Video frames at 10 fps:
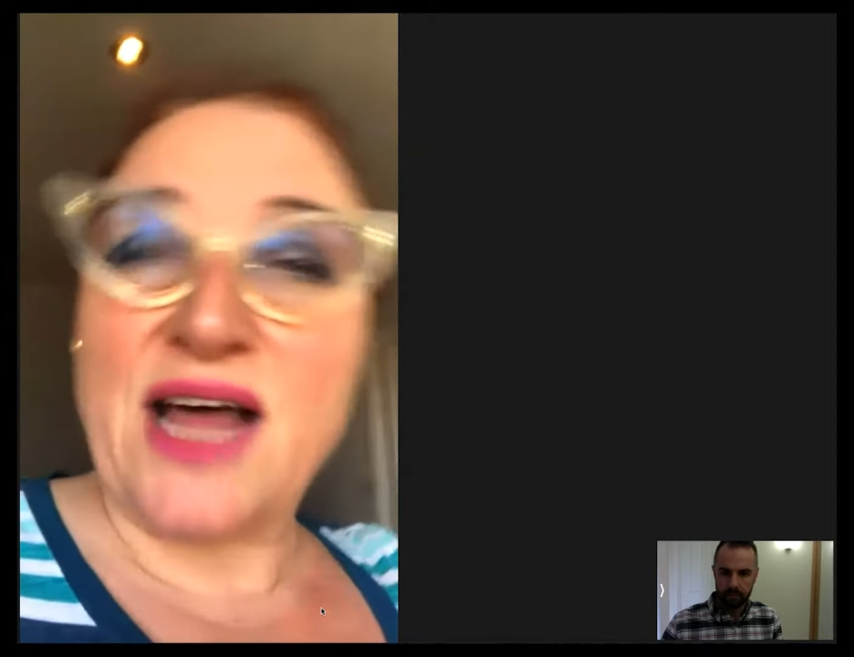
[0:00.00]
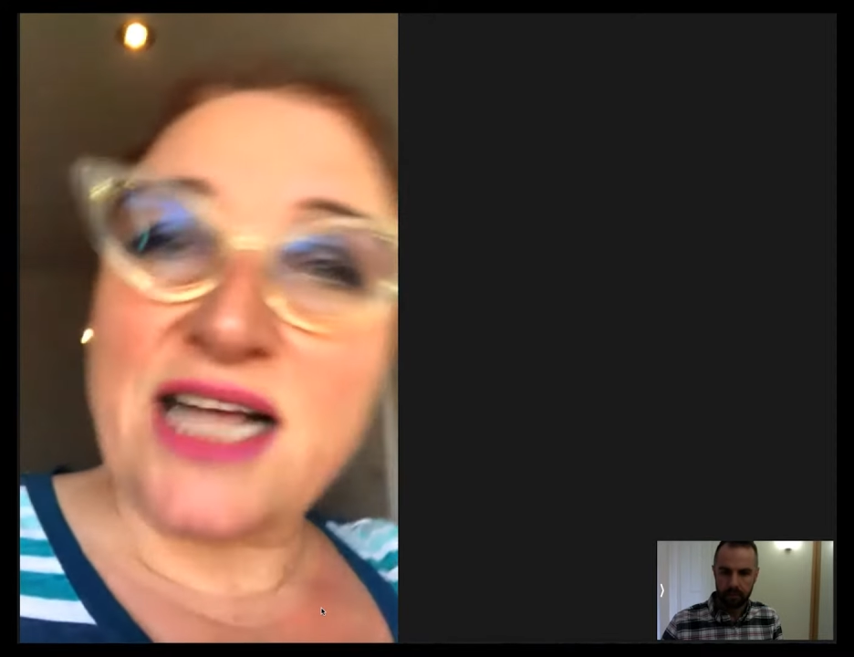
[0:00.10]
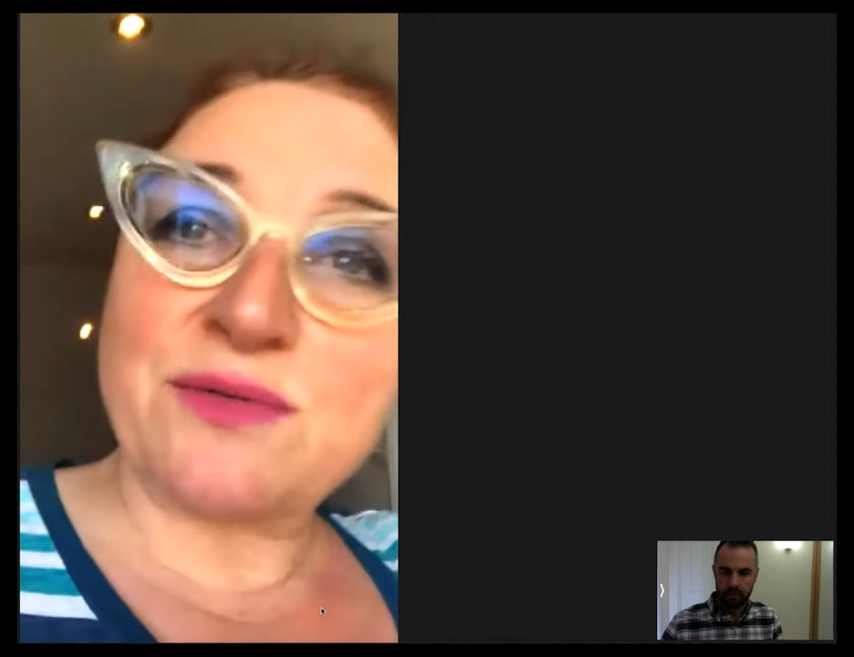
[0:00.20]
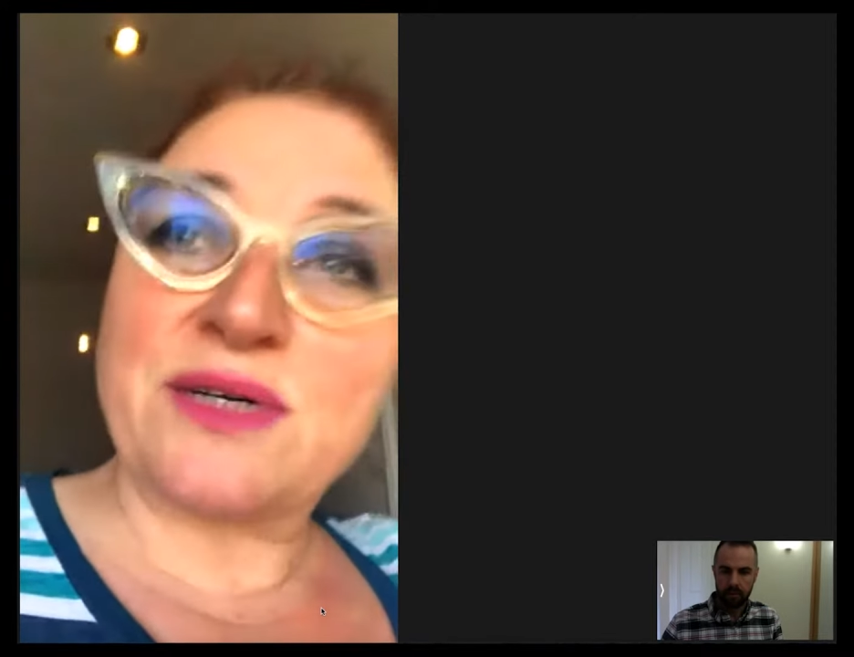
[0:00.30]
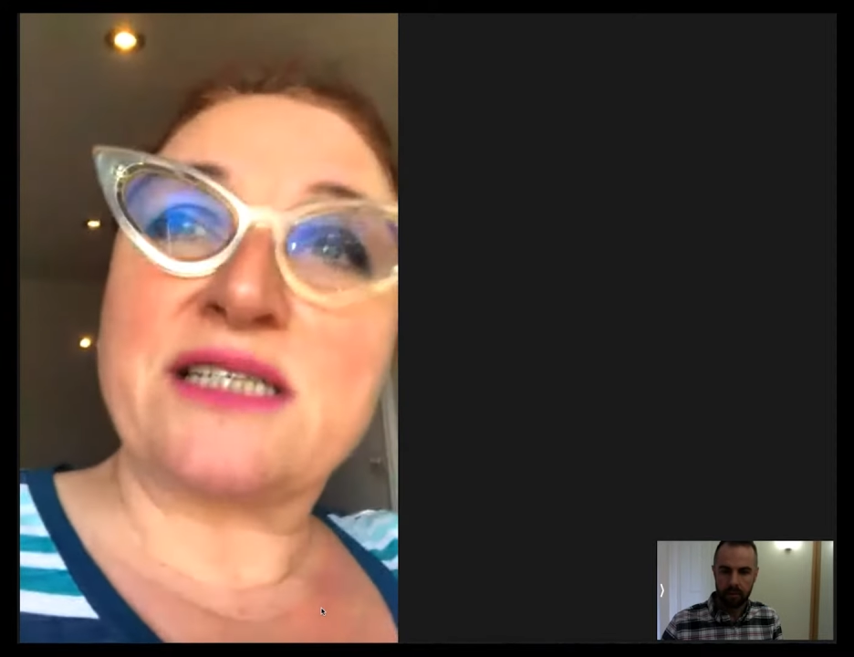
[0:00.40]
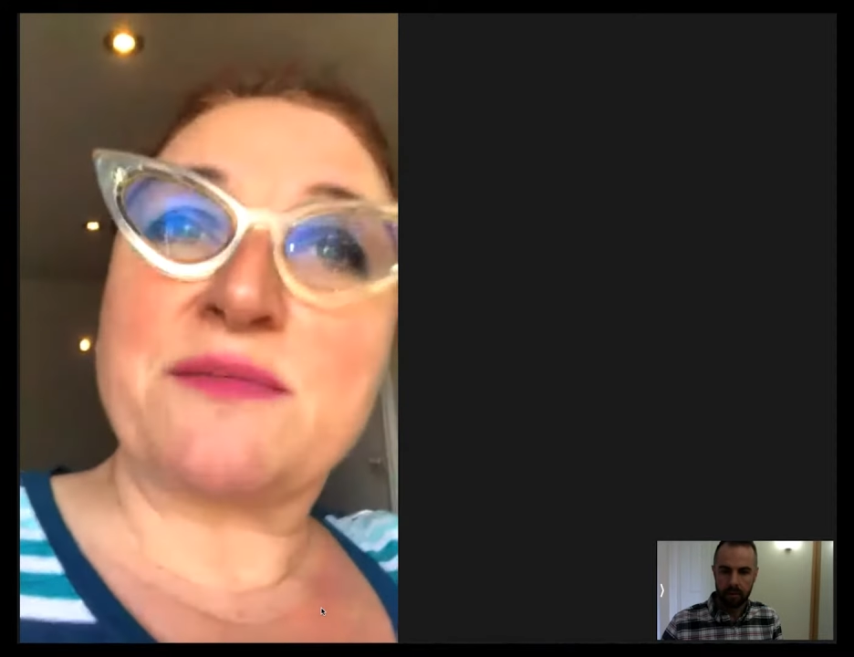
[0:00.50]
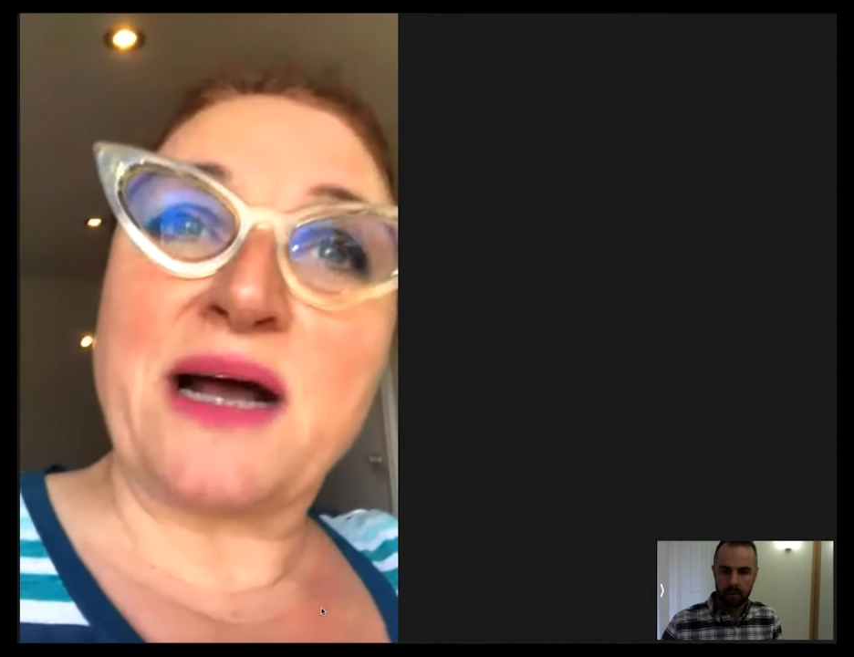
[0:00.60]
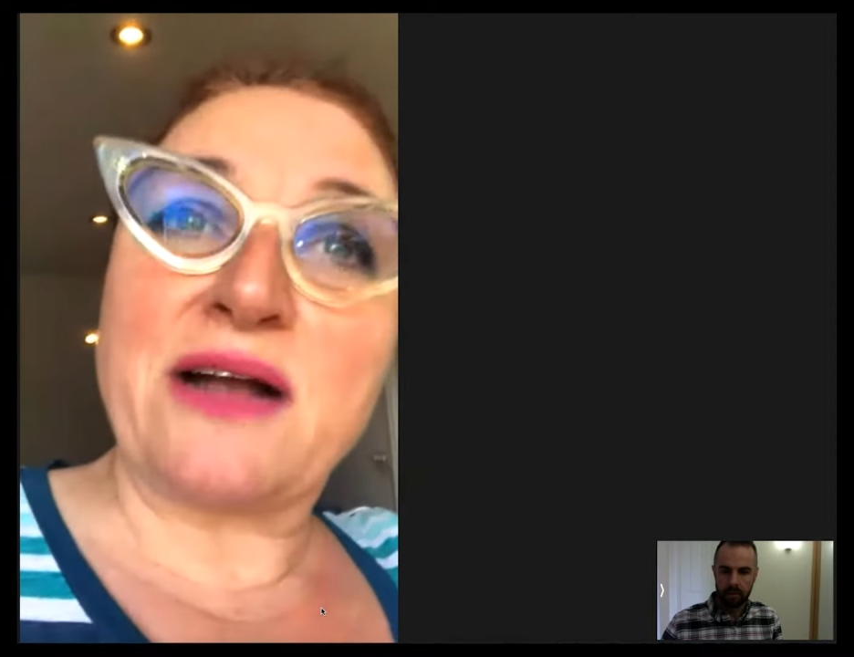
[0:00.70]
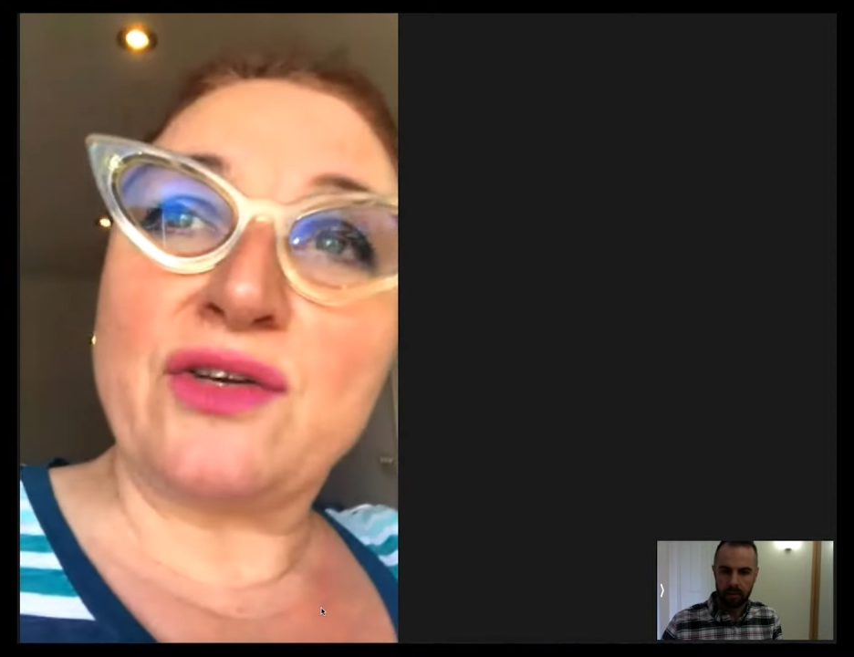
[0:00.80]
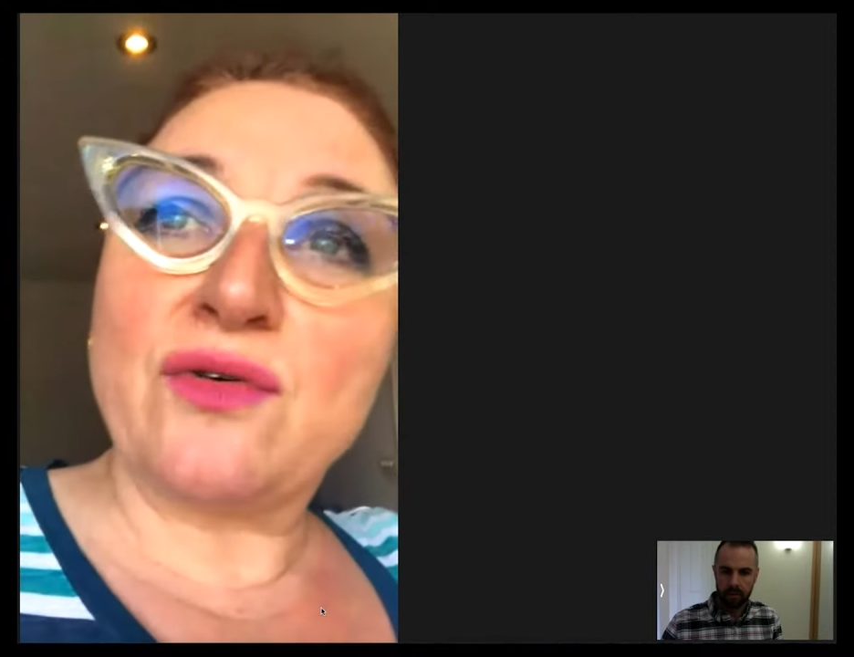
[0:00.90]
But that's what
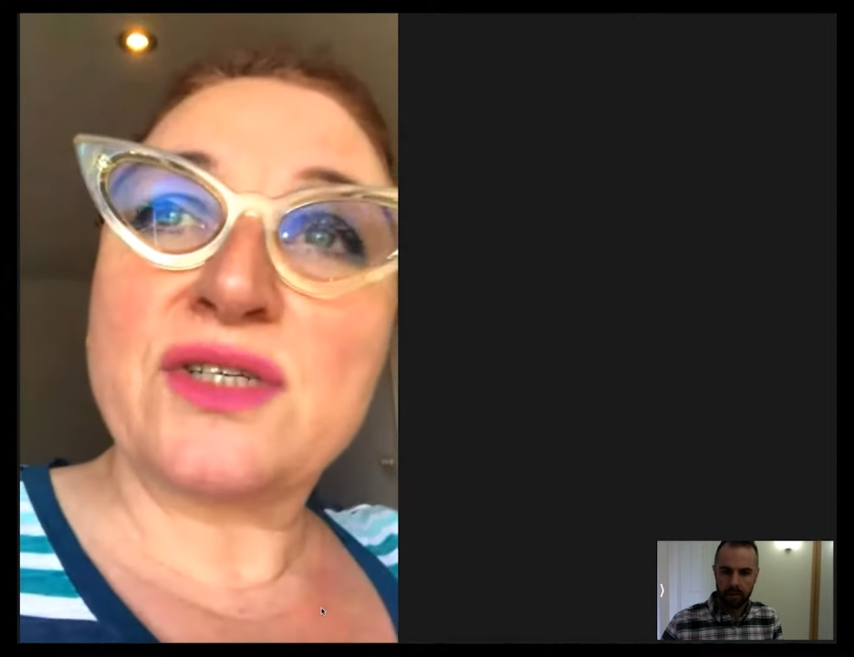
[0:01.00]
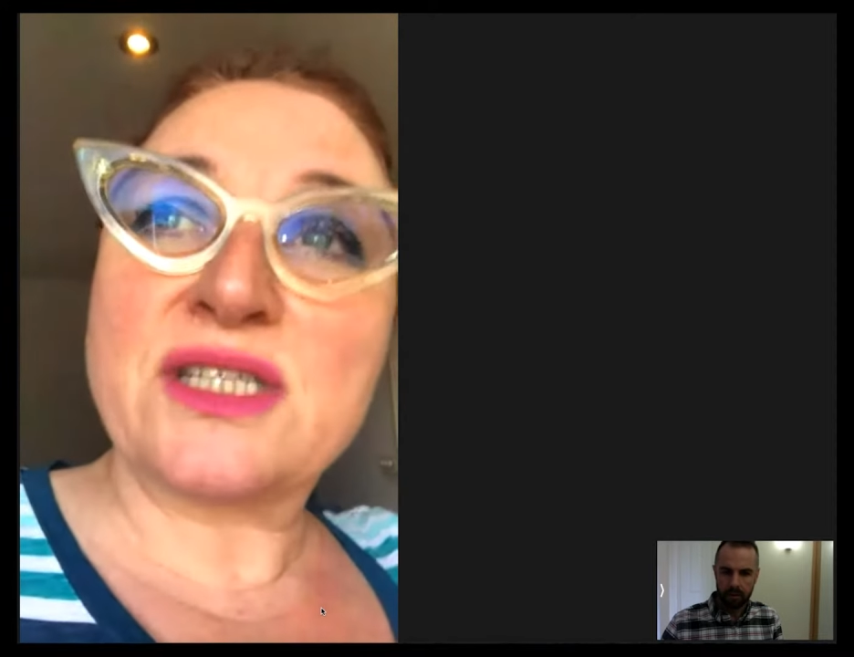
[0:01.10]
it's about.